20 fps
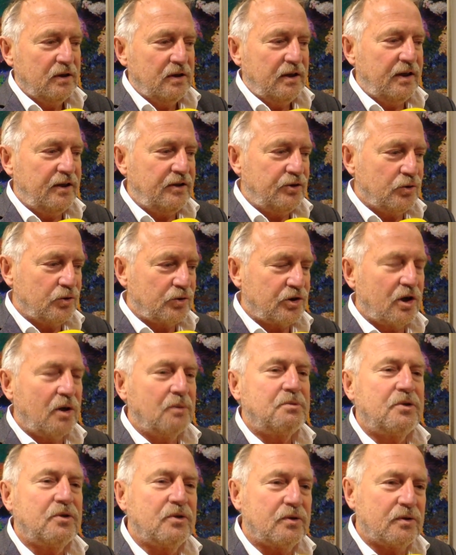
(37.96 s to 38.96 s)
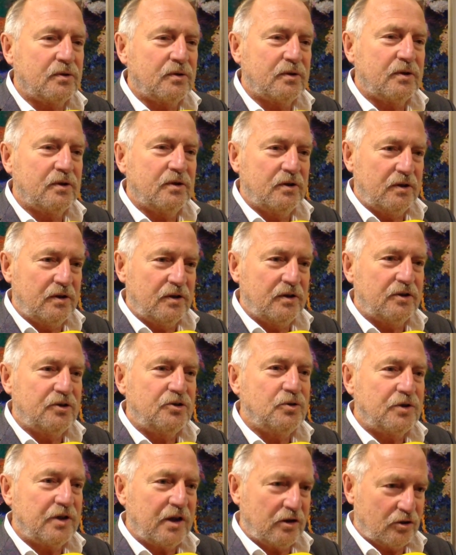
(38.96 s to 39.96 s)
It took up till
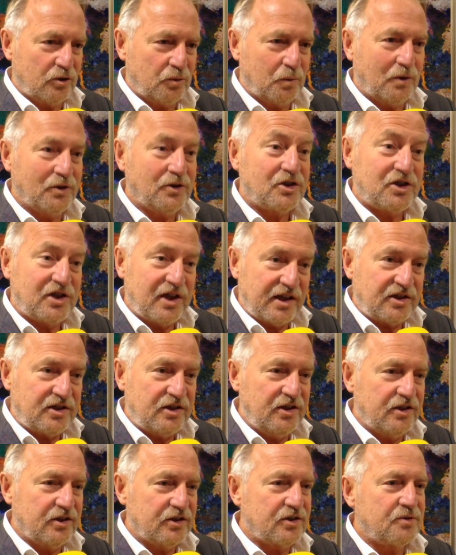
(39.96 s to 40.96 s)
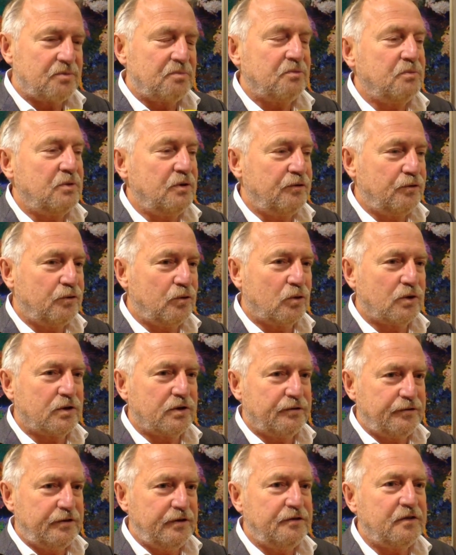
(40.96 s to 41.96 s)
2001, 6 years, before the
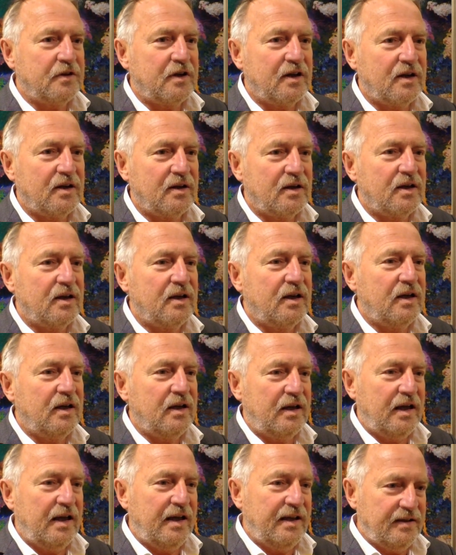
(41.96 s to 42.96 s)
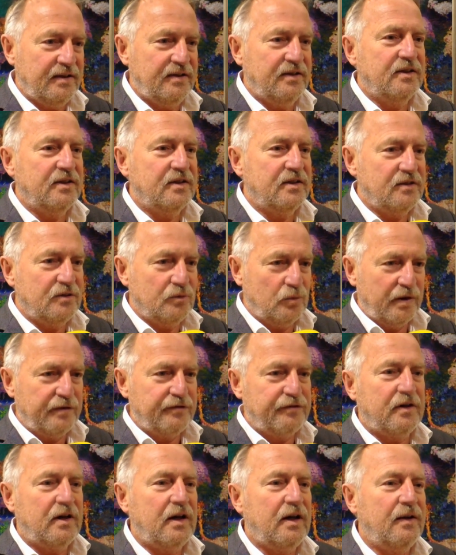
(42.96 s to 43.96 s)
FIFA and the
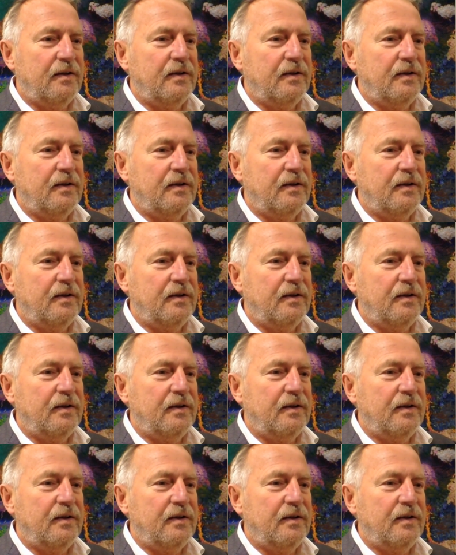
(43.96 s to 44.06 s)
UEFA